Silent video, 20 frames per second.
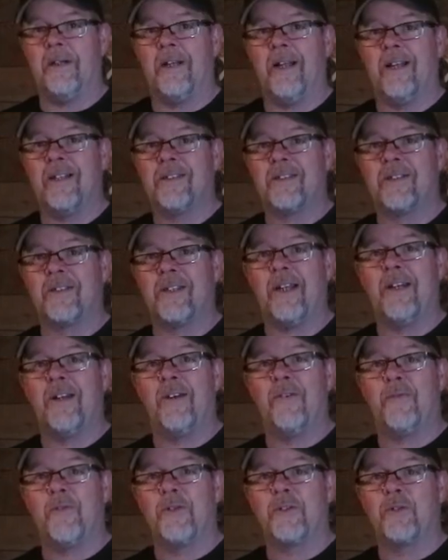
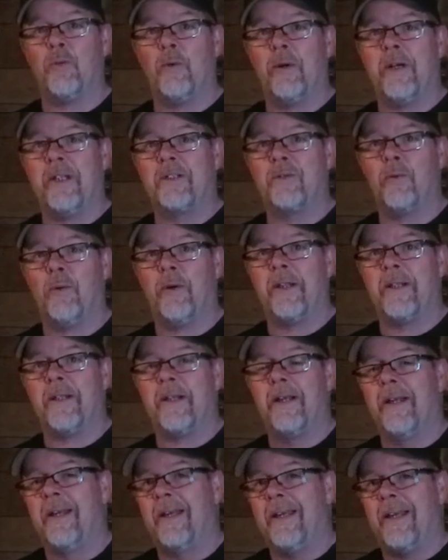excited for 2020.